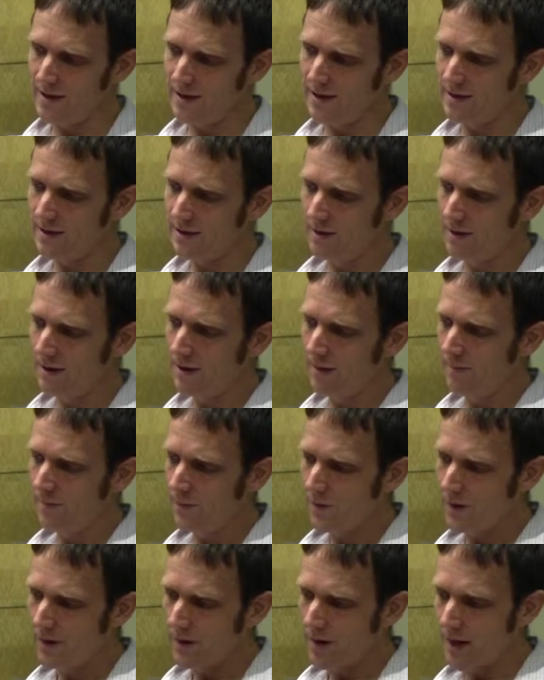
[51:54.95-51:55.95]
these
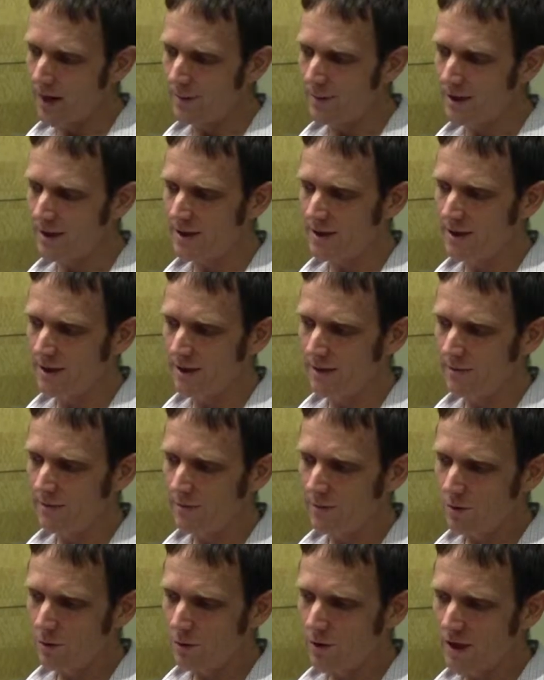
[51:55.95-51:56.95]
objects that
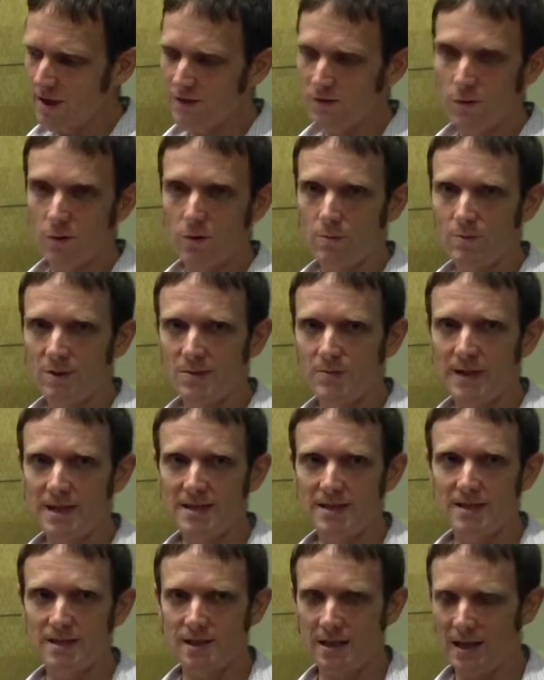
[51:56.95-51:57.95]
transform
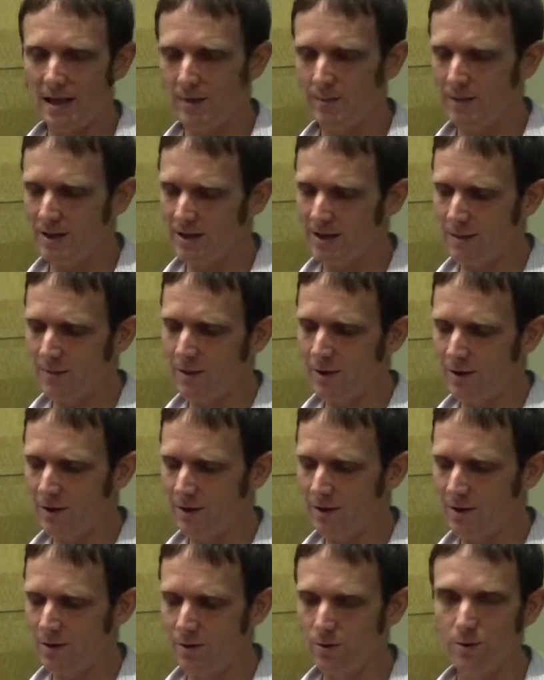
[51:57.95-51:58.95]
space and time into something you
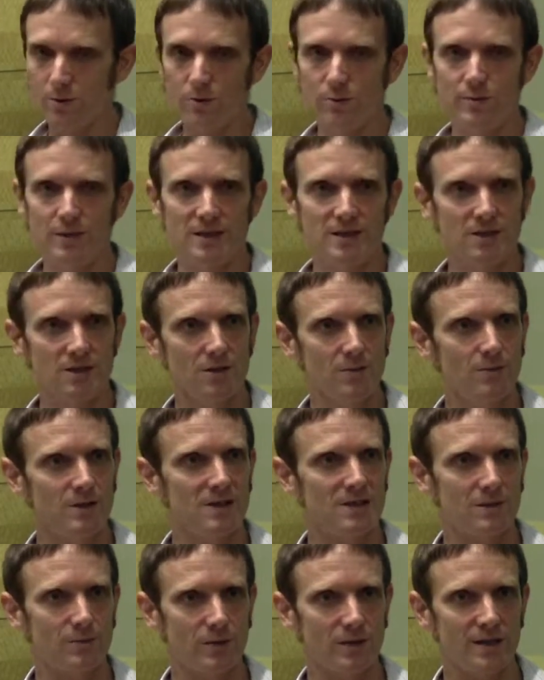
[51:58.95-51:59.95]
can hold, but still be
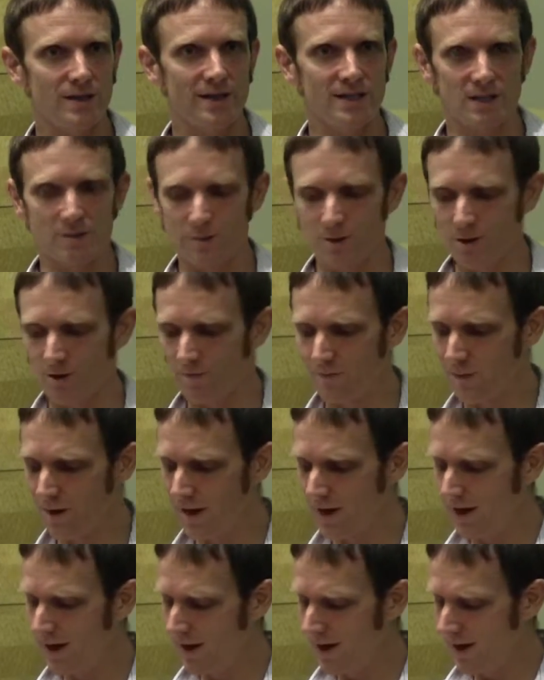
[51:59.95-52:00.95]
somewhat legible.
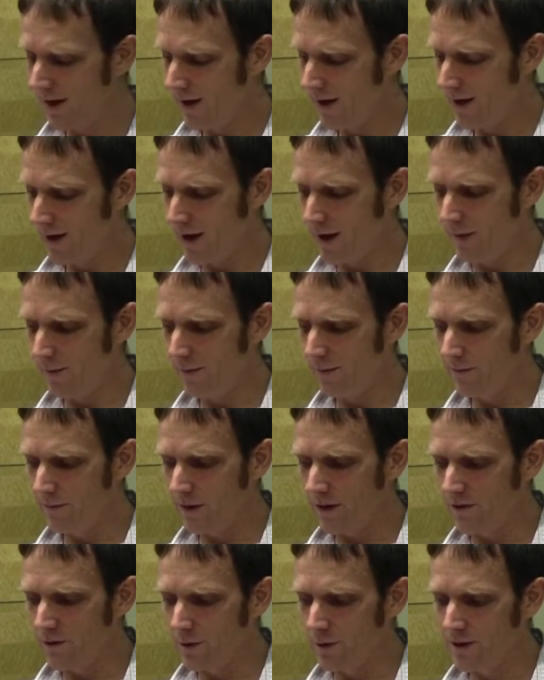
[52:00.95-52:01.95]

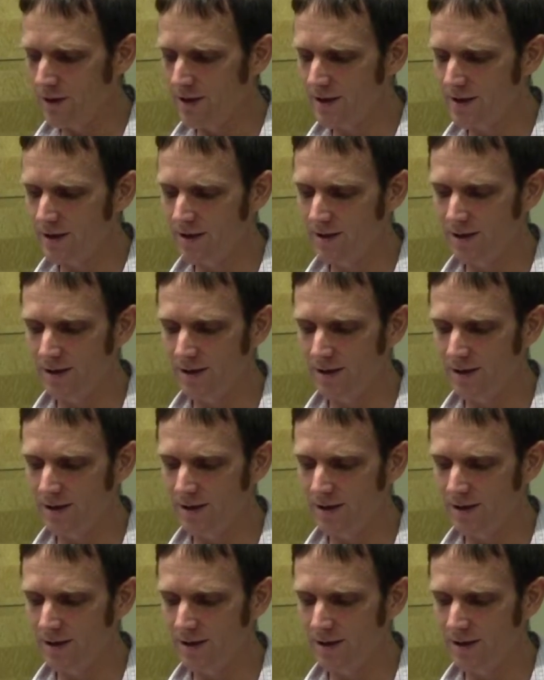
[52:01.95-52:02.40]
Of course,